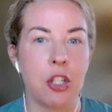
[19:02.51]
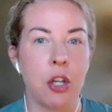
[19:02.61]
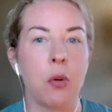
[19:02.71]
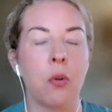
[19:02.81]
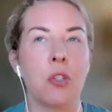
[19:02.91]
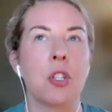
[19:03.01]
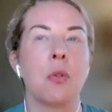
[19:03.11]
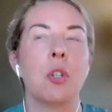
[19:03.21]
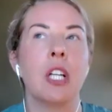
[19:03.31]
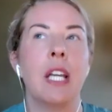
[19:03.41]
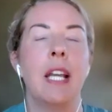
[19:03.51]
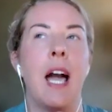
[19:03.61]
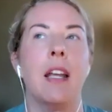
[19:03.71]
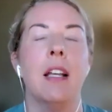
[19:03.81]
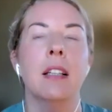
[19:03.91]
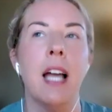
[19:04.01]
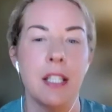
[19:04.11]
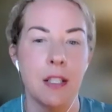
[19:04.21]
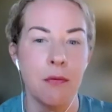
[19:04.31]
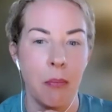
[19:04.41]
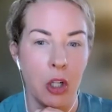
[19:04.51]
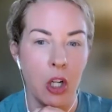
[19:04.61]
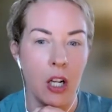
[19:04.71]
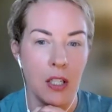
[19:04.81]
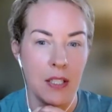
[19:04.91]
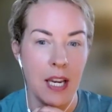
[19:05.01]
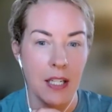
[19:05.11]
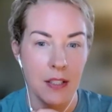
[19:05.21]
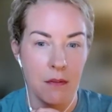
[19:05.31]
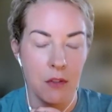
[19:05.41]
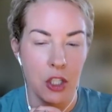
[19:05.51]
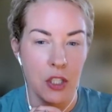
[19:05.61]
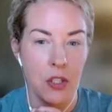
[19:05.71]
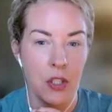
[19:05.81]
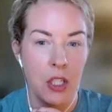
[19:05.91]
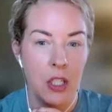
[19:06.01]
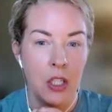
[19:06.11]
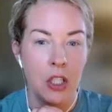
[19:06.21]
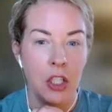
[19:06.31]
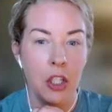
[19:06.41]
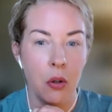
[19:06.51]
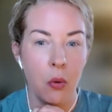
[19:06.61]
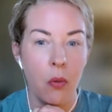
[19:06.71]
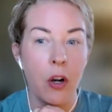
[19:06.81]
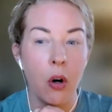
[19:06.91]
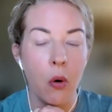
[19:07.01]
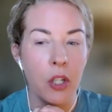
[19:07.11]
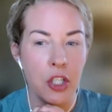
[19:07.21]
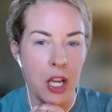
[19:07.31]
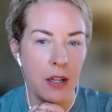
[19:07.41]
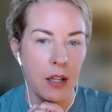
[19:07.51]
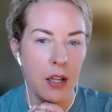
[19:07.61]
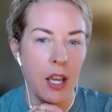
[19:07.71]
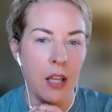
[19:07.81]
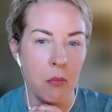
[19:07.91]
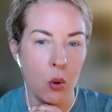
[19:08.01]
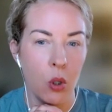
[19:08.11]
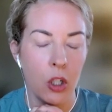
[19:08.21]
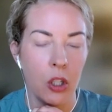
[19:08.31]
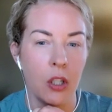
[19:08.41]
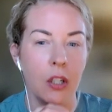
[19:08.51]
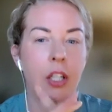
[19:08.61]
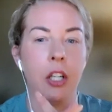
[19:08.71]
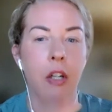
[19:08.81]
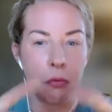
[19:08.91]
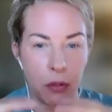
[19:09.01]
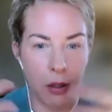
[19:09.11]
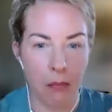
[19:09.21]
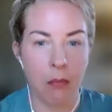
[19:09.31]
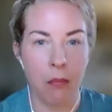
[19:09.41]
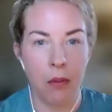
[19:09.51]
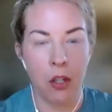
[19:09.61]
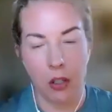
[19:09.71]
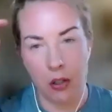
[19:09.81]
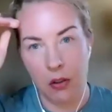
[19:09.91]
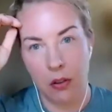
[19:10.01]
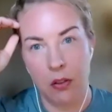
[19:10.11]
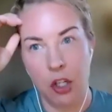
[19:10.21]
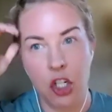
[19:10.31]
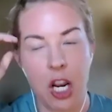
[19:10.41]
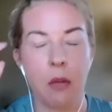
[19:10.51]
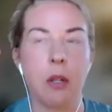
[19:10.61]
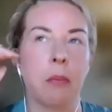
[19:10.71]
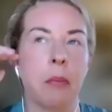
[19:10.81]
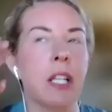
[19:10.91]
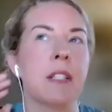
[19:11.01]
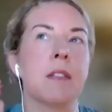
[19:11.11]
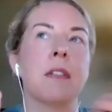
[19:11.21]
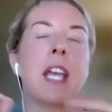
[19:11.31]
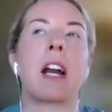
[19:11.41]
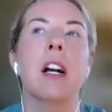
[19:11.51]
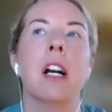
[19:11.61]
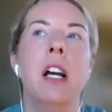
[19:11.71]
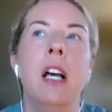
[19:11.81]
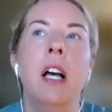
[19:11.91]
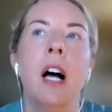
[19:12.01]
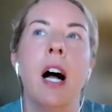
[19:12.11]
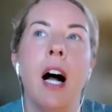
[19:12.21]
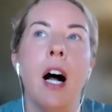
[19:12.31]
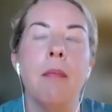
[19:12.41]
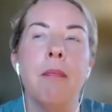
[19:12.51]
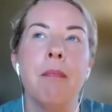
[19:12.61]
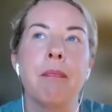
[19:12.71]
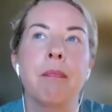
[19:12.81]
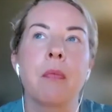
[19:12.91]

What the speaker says: So looking at it less from the context of just, their own agenda, and more, from the genuine place of care. So